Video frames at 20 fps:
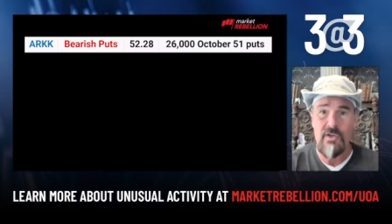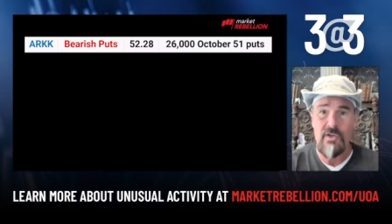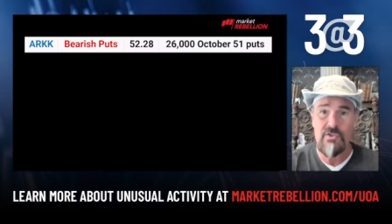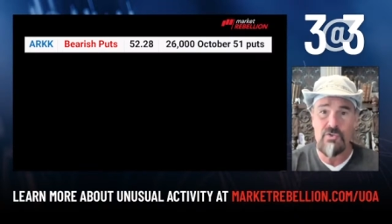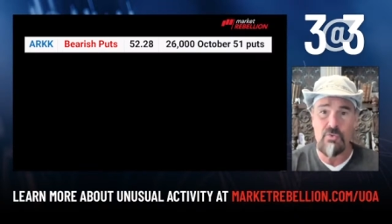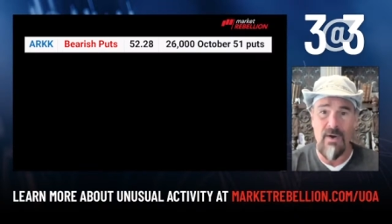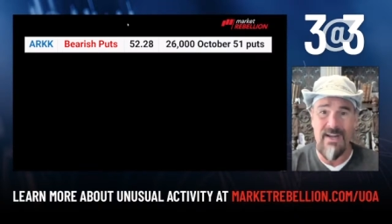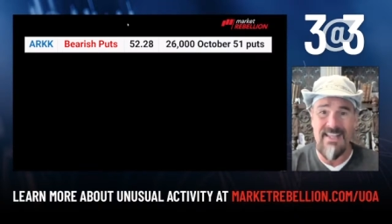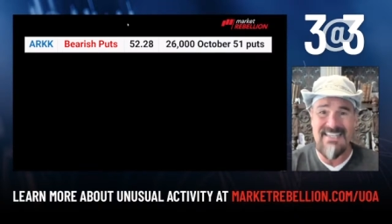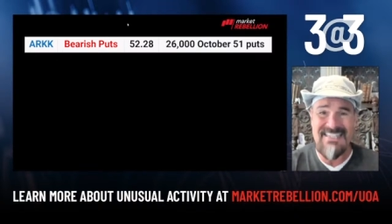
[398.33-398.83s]

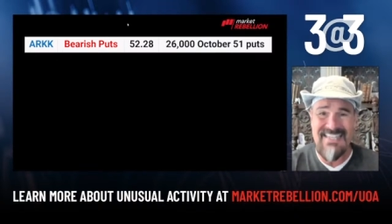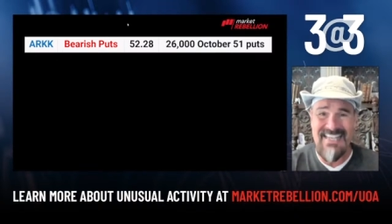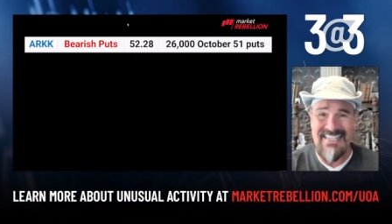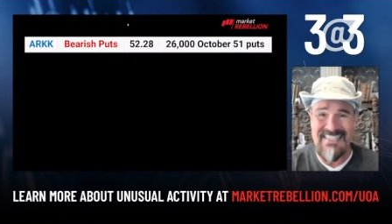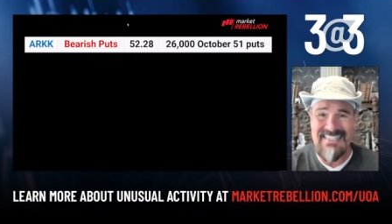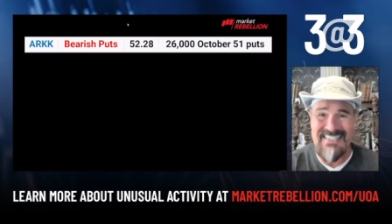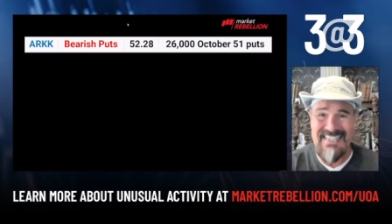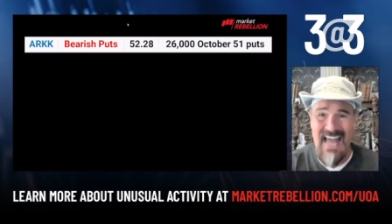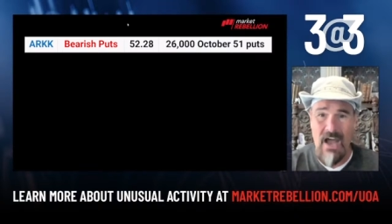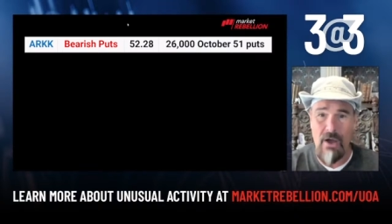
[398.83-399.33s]

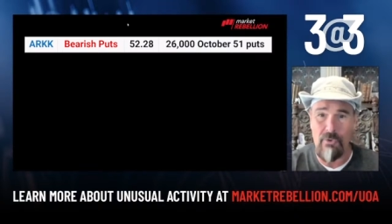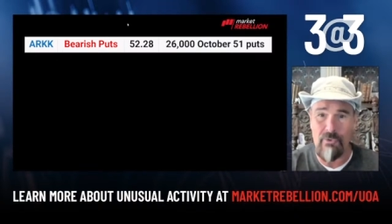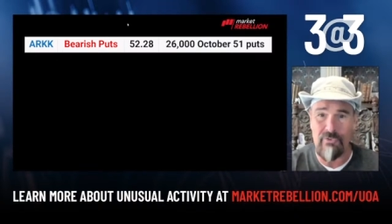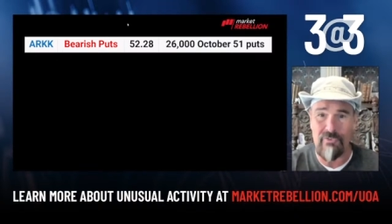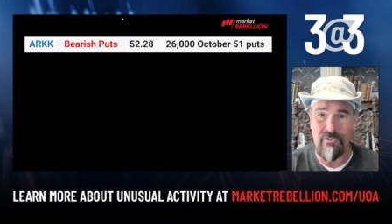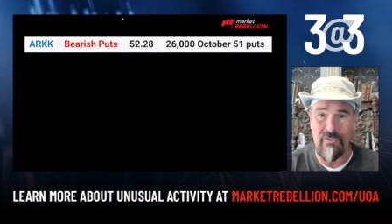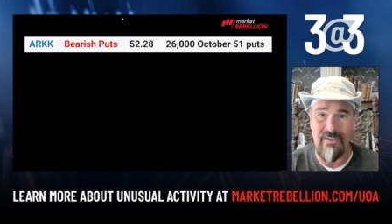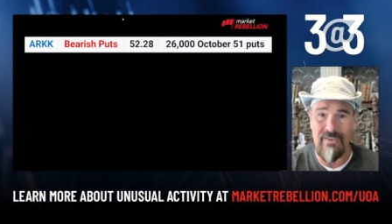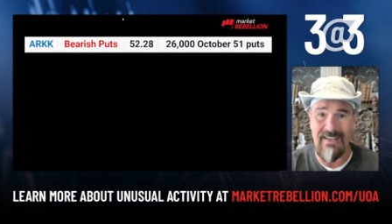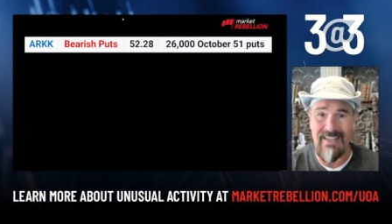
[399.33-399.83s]

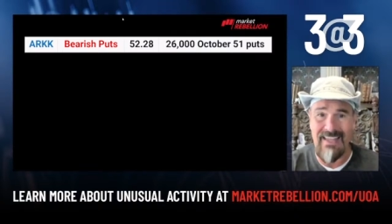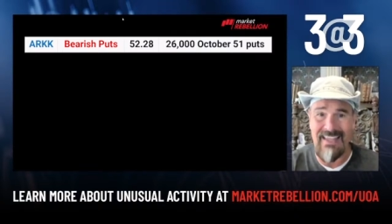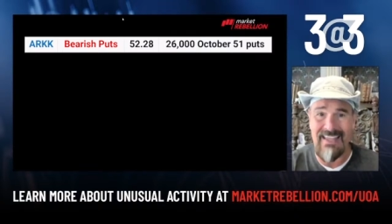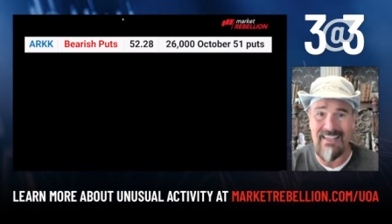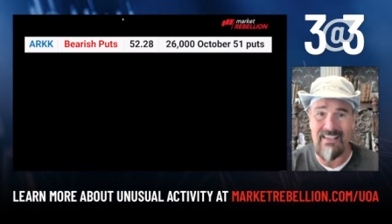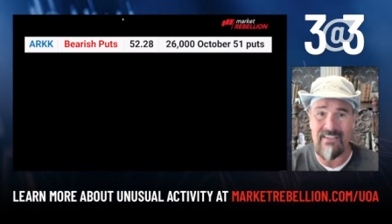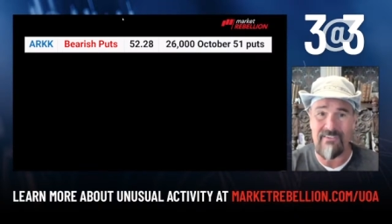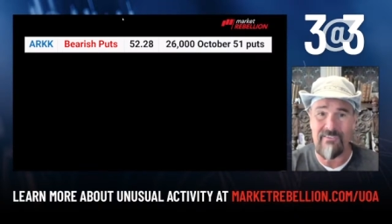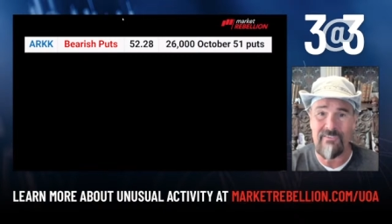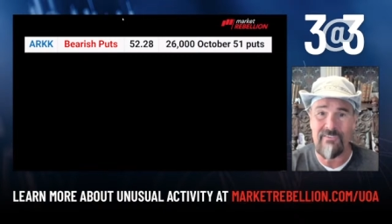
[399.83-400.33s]
26,000
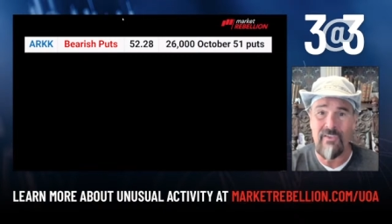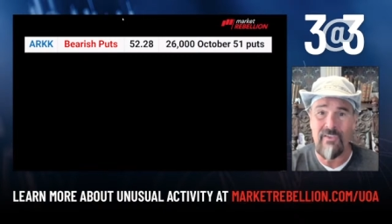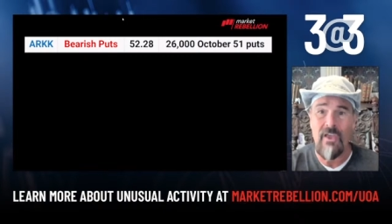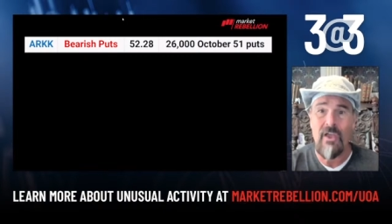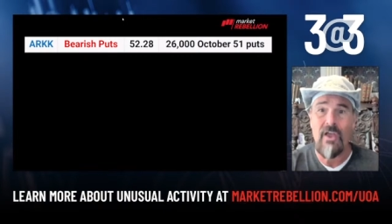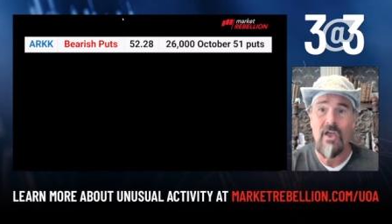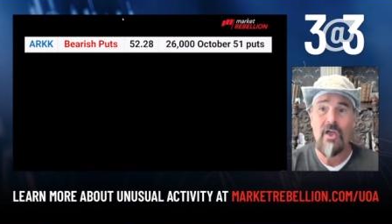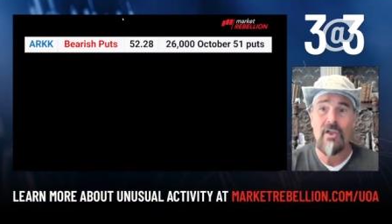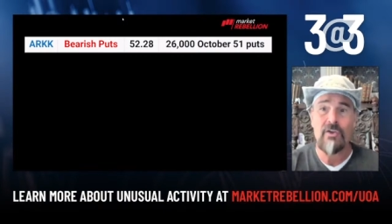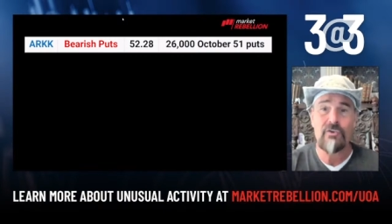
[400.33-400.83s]
is
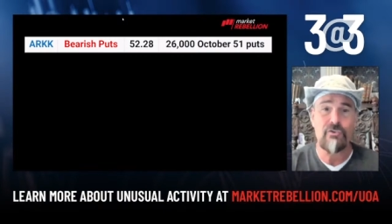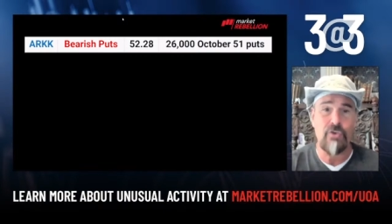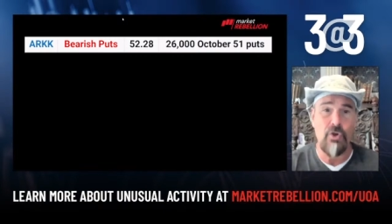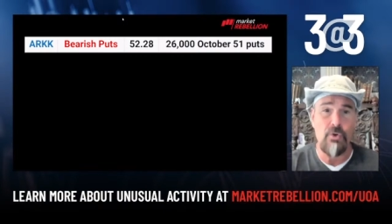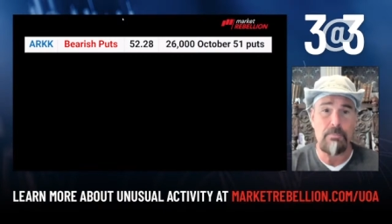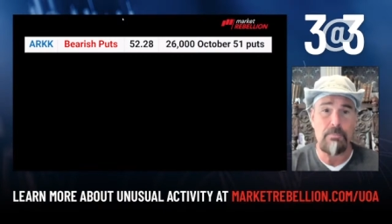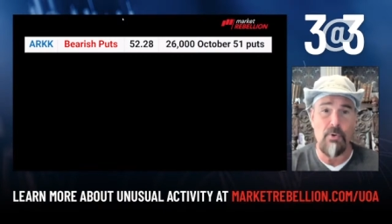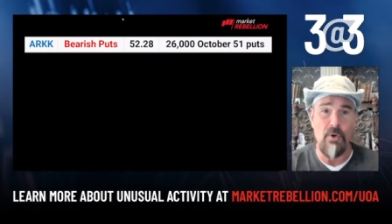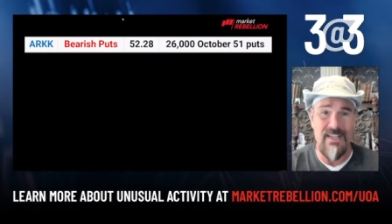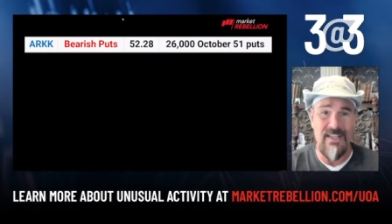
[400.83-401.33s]

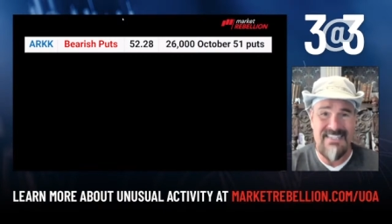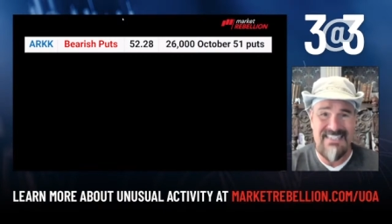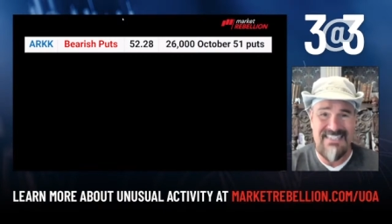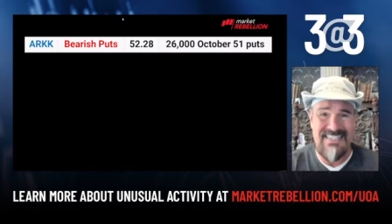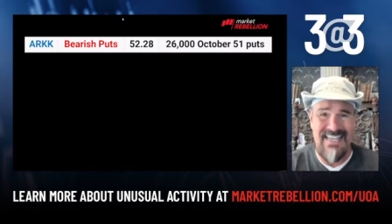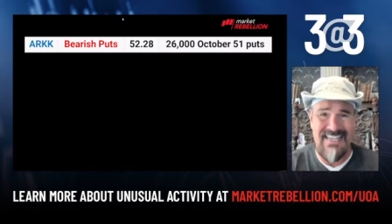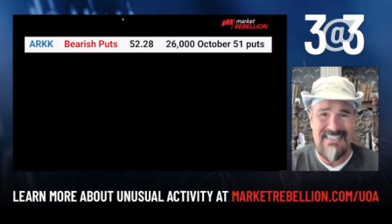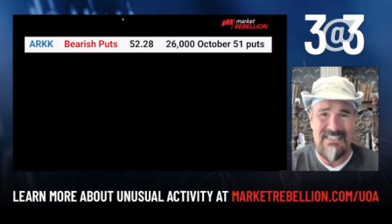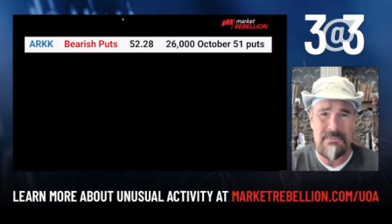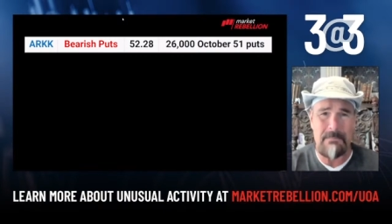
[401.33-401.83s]

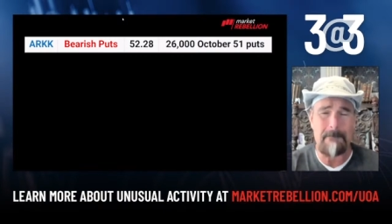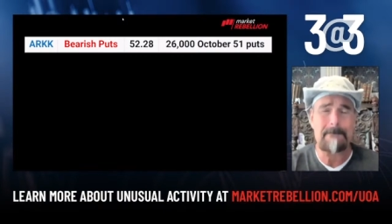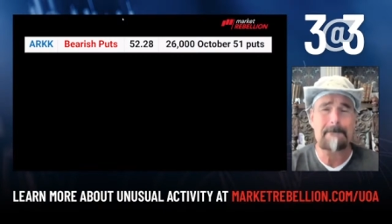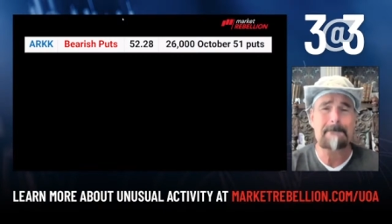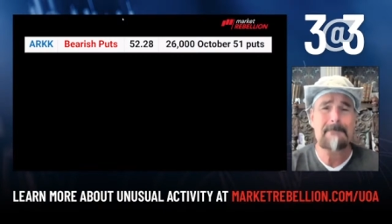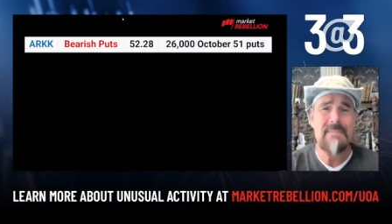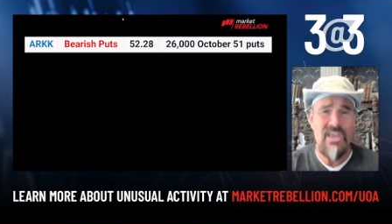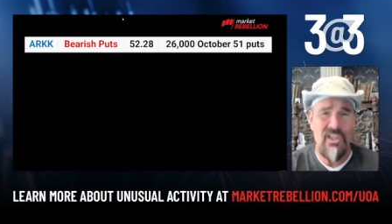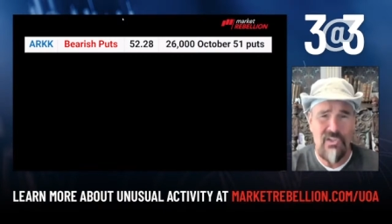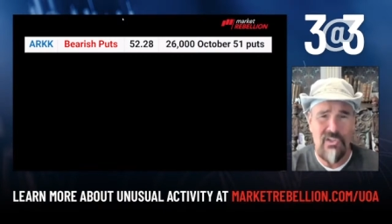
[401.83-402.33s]
2.6
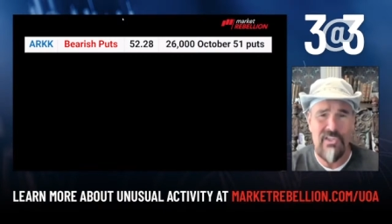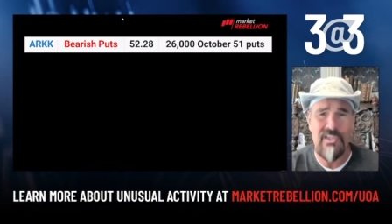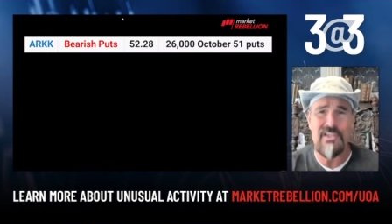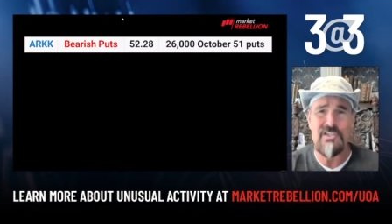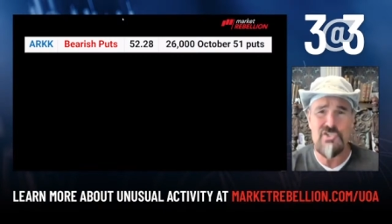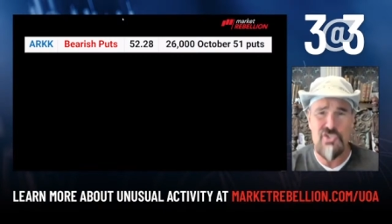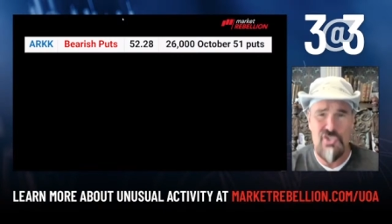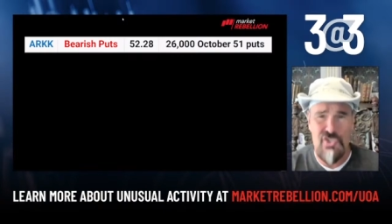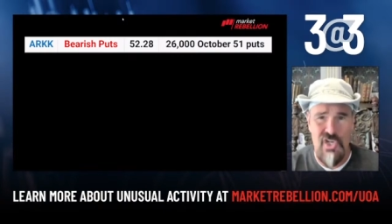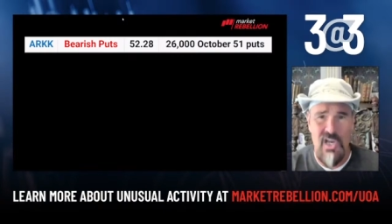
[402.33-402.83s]

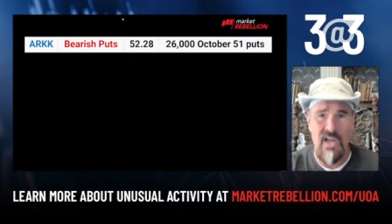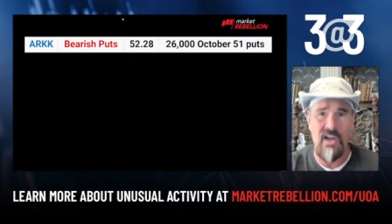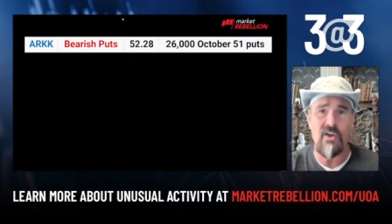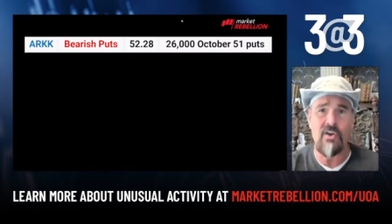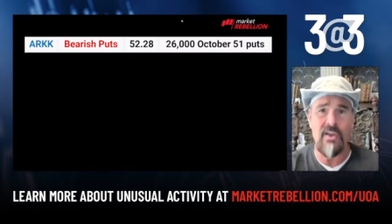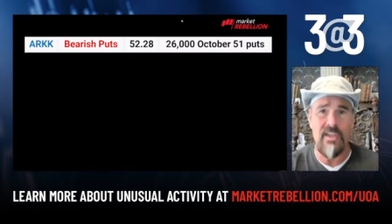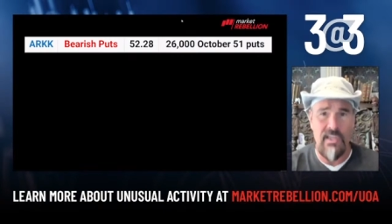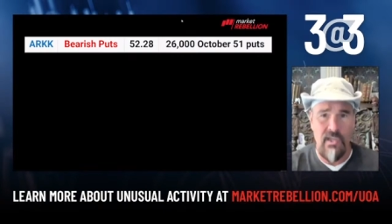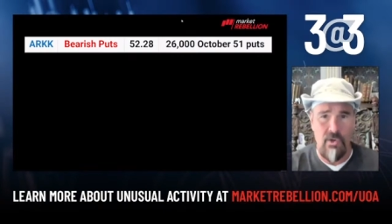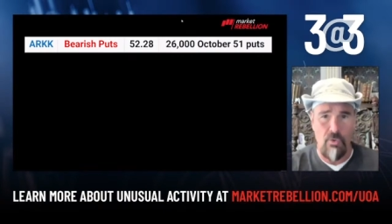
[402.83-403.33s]
million
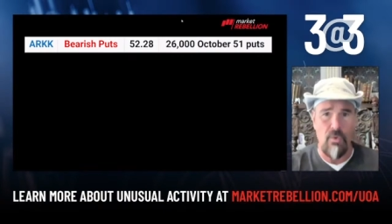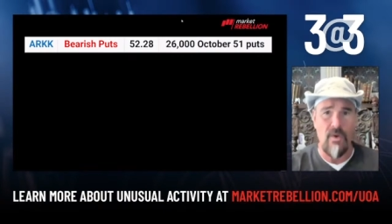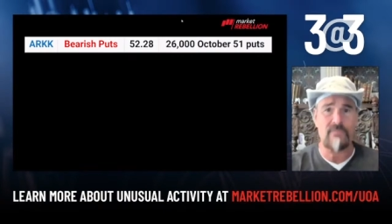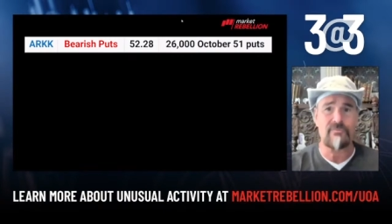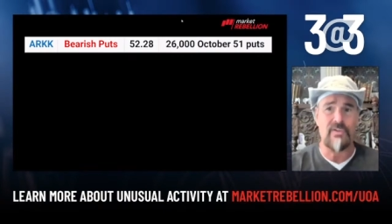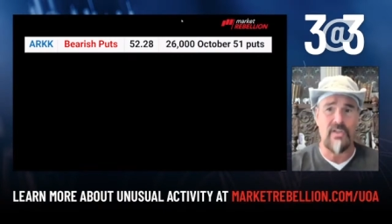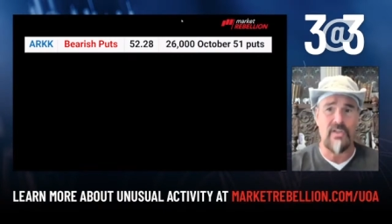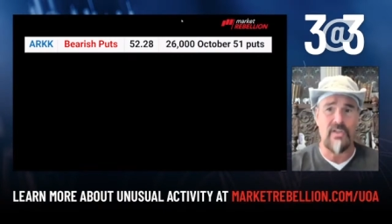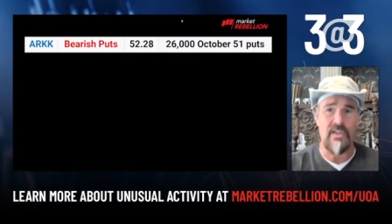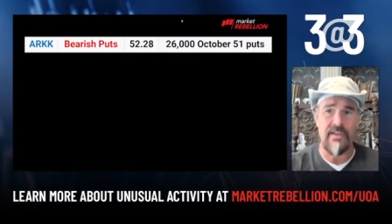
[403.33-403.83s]
share
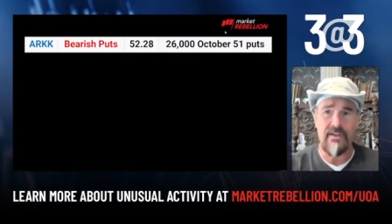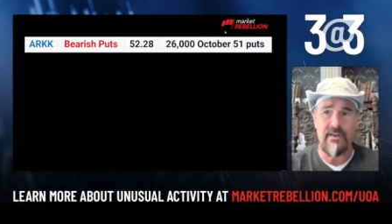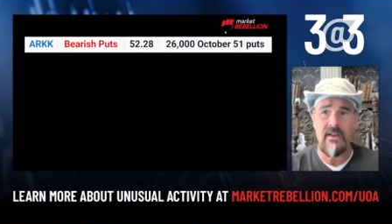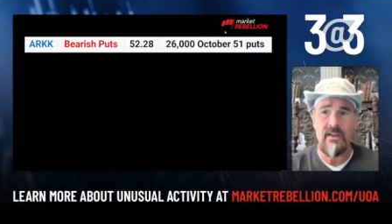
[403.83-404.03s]
equivalent.